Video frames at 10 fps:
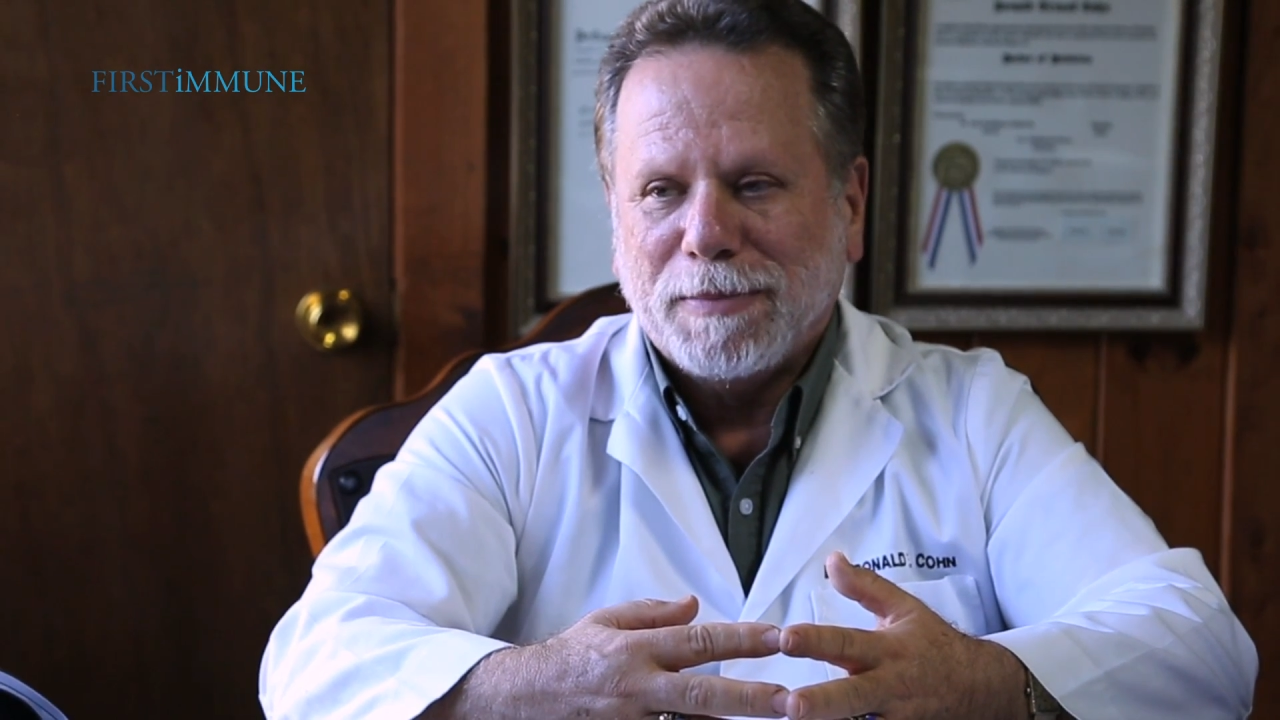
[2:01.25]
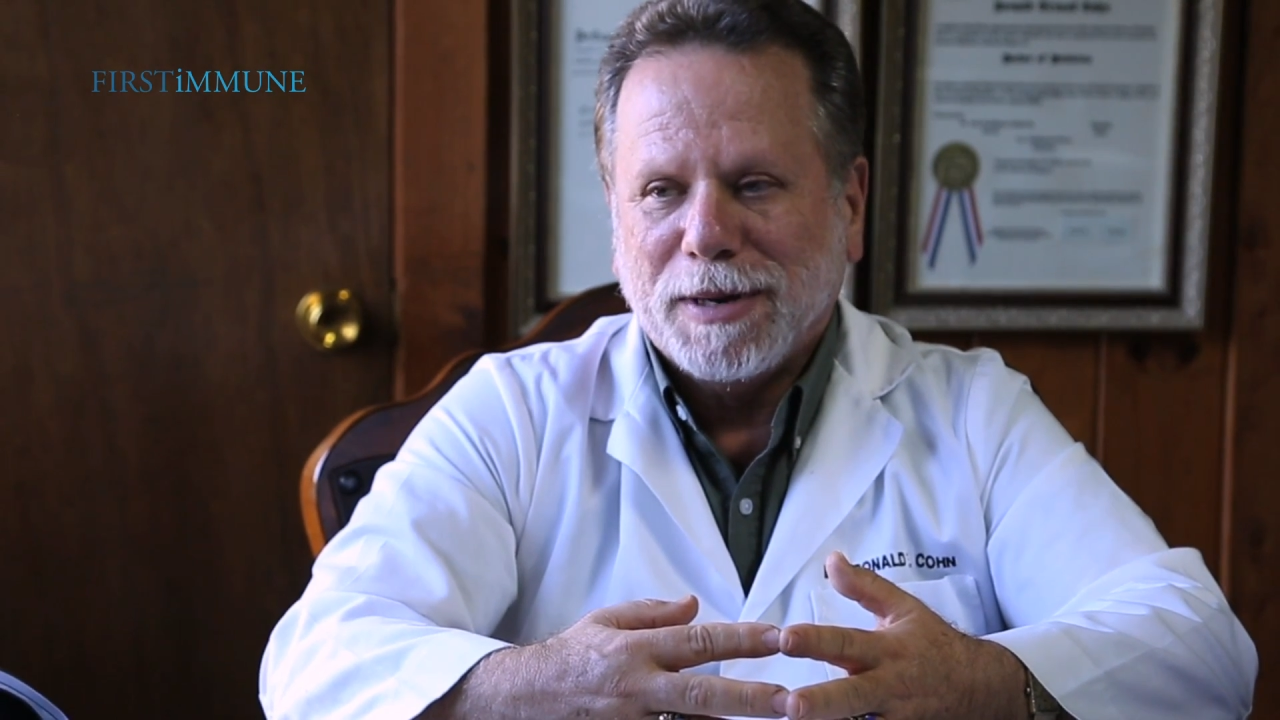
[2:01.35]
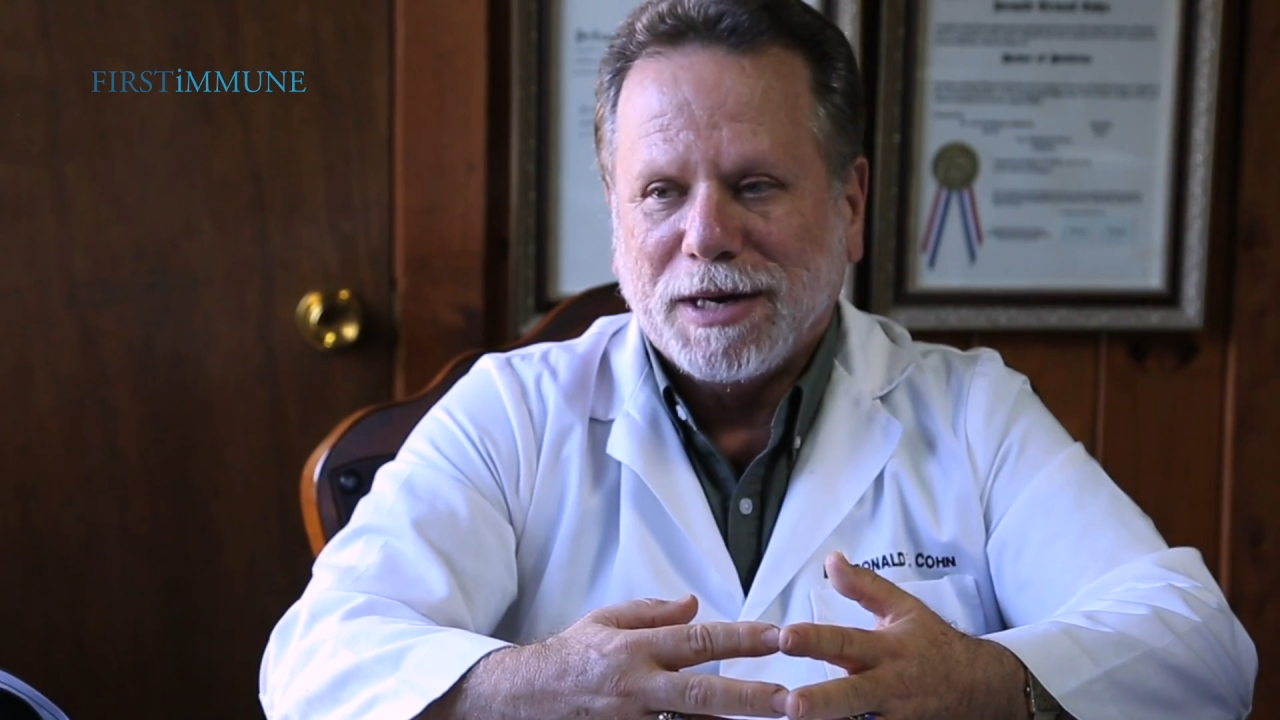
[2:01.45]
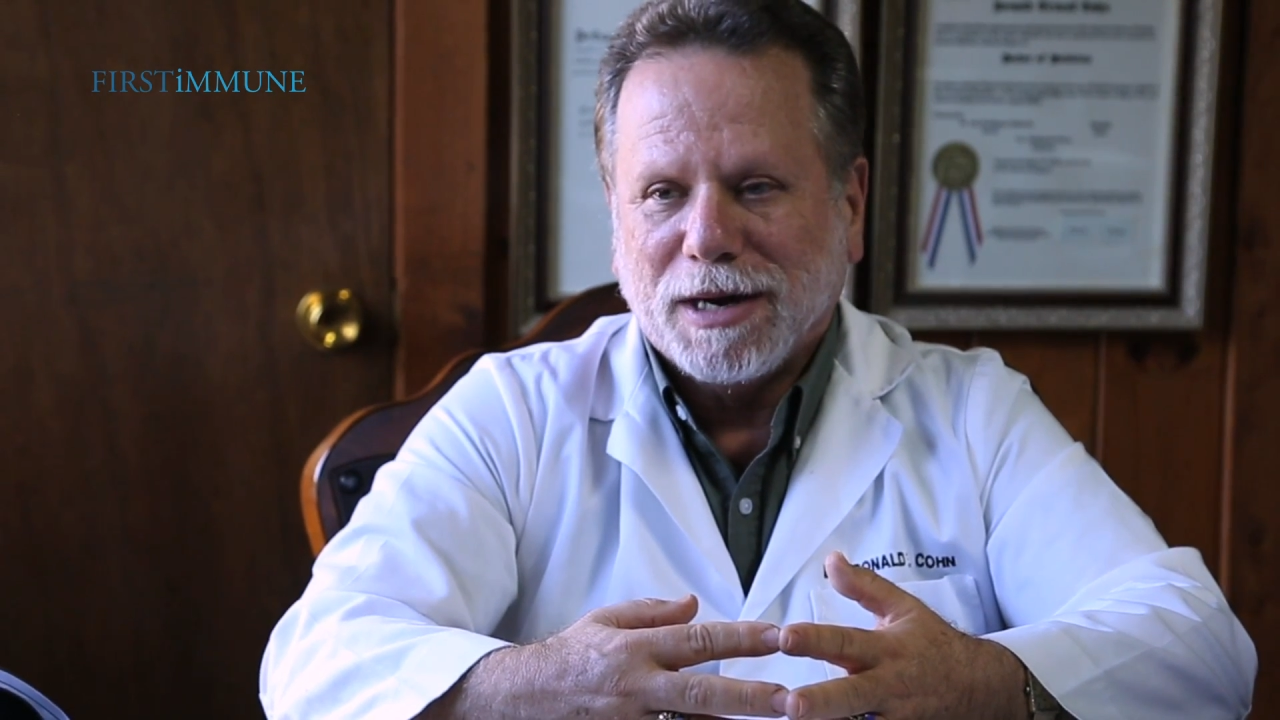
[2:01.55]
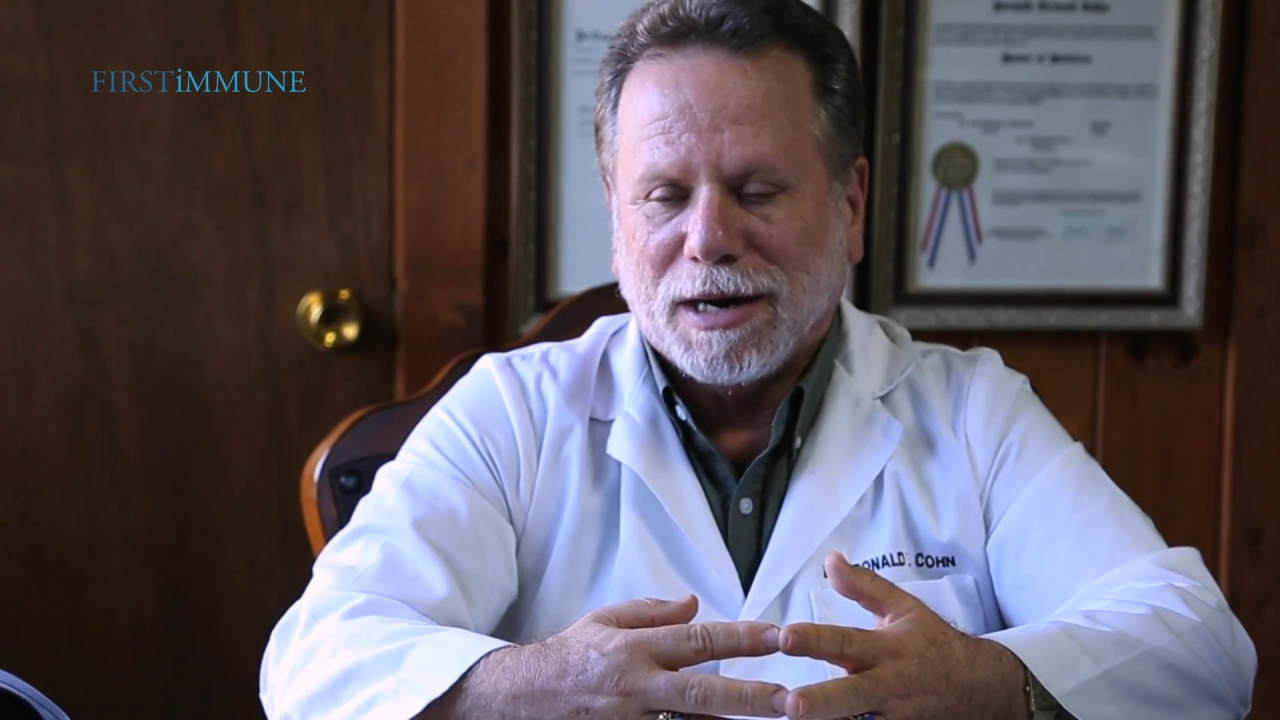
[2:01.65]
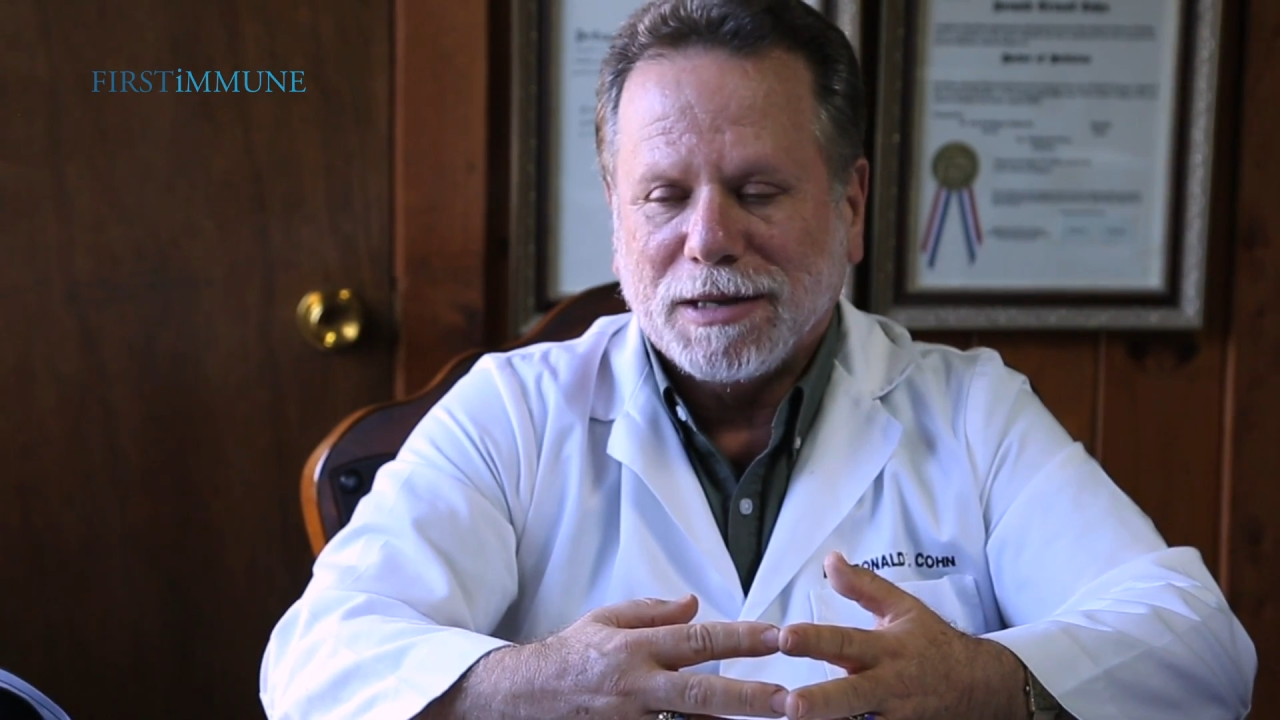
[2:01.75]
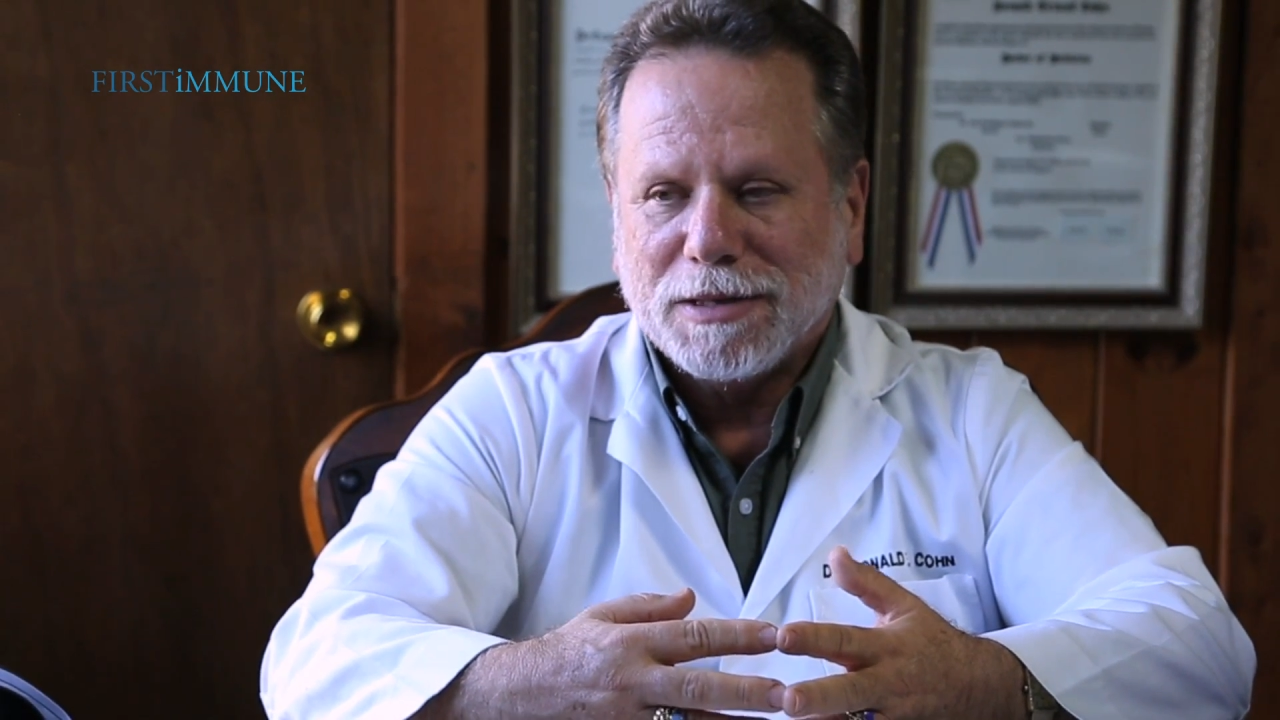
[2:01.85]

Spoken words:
been done.